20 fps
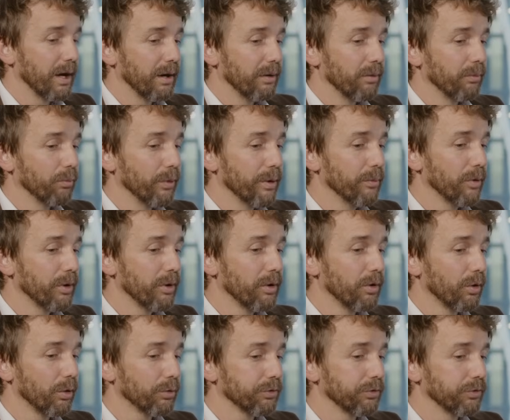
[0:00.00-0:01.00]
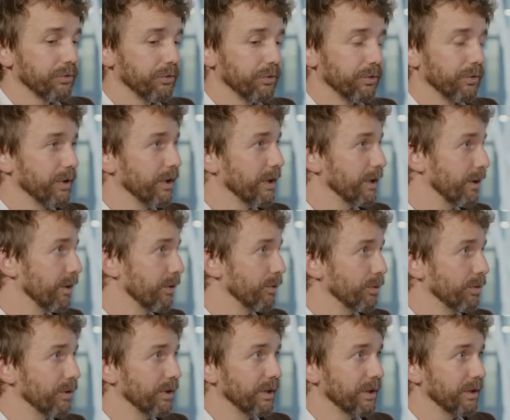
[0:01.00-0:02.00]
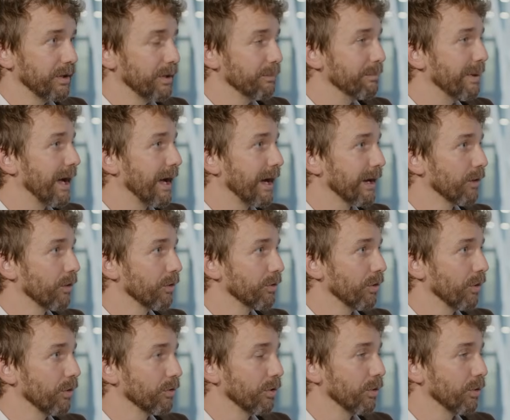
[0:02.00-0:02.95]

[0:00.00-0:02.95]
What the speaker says: We will not include the bag on